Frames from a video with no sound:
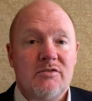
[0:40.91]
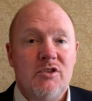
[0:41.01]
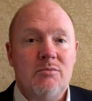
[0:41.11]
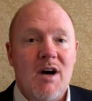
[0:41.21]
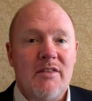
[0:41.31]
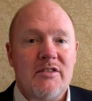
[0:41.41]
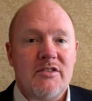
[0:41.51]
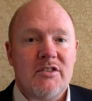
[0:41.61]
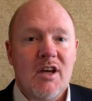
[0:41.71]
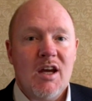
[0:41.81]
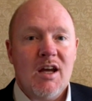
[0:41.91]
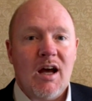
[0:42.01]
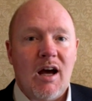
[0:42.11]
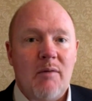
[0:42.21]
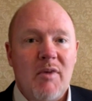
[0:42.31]
few months,
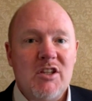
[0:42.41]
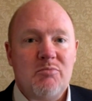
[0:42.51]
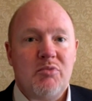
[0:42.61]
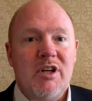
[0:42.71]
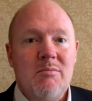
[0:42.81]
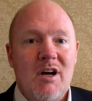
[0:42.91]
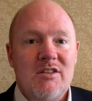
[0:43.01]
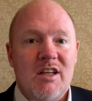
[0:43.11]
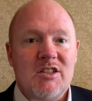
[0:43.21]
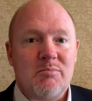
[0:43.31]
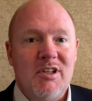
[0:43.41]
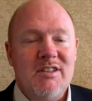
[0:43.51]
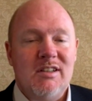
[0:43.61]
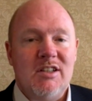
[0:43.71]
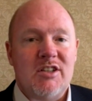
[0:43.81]
it's pretty much
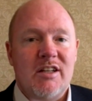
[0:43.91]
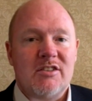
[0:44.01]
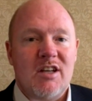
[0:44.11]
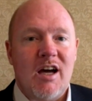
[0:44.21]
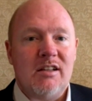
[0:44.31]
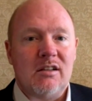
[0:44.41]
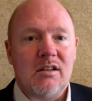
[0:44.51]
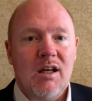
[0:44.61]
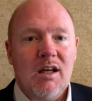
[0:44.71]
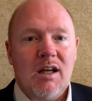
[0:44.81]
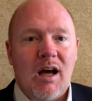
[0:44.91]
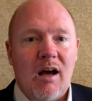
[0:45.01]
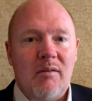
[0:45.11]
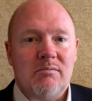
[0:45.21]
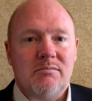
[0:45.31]
explicitly genocidal.
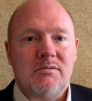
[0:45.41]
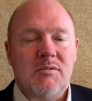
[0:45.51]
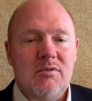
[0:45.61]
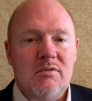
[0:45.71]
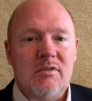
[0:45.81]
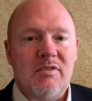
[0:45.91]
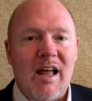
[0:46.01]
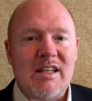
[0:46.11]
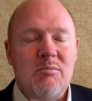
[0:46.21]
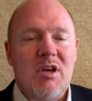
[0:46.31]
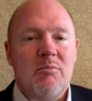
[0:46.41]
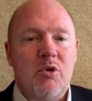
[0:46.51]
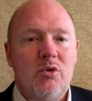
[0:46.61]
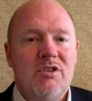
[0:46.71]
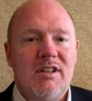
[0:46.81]
Vladimir
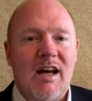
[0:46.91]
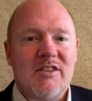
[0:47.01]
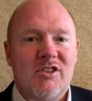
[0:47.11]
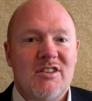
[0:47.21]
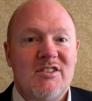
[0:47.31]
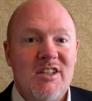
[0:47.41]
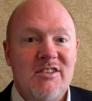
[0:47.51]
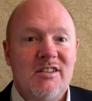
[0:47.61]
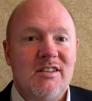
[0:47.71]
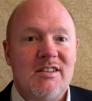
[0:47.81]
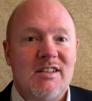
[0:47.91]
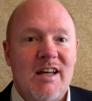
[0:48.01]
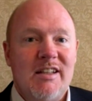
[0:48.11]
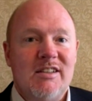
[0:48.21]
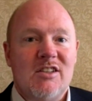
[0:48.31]
Putin has consistently
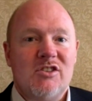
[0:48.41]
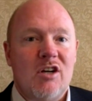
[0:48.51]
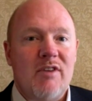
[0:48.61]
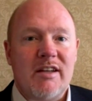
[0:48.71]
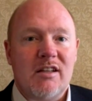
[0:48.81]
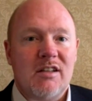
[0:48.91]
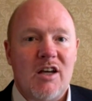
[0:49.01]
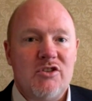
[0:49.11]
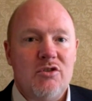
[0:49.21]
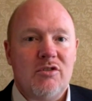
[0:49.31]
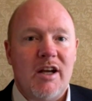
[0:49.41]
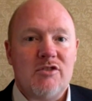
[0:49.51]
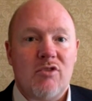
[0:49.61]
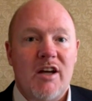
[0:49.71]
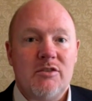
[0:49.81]
said he does not recognize
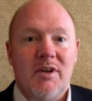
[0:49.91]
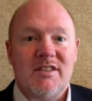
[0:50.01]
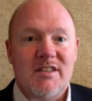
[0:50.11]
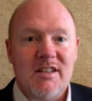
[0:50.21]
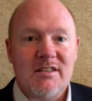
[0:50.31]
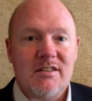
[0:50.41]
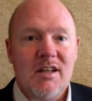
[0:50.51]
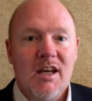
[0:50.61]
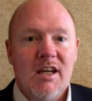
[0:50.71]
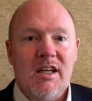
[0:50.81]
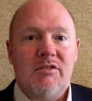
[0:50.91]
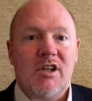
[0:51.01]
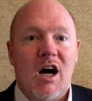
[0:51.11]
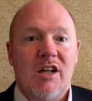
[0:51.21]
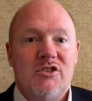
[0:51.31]
Ukraine's right to exist. He
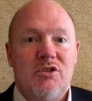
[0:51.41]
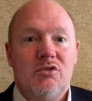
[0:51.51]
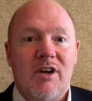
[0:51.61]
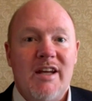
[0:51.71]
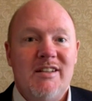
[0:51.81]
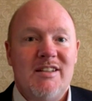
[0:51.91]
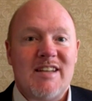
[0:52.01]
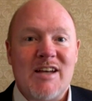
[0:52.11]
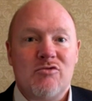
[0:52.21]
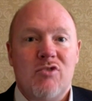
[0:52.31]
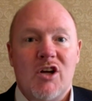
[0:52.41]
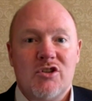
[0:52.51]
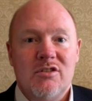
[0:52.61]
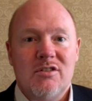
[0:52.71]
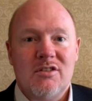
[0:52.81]
regards Ukrainians as
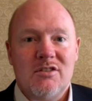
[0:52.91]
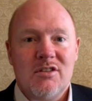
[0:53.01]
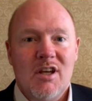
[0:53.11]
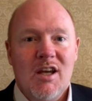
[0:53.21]
Russians.